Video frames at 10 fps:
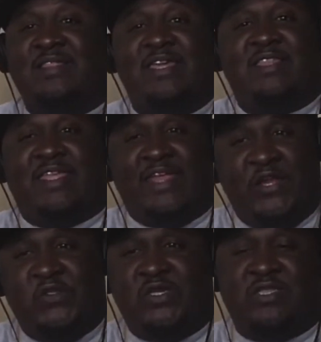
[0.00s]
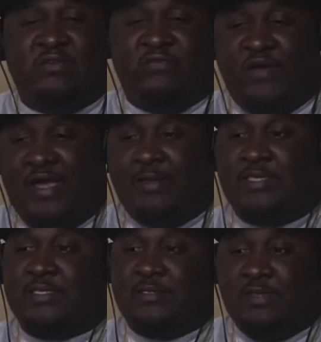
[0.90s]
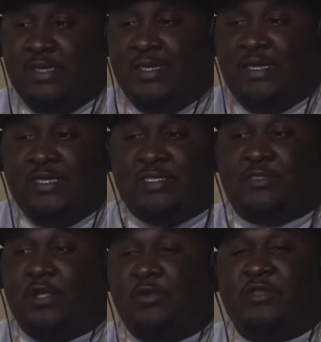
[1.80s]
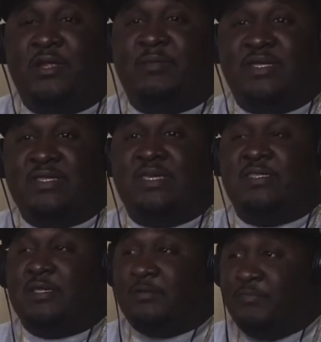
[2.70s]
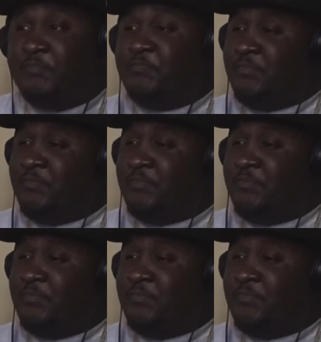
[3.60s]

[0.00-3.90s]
it's the energy, it's the vibe, it's the it's a turned upness, it's something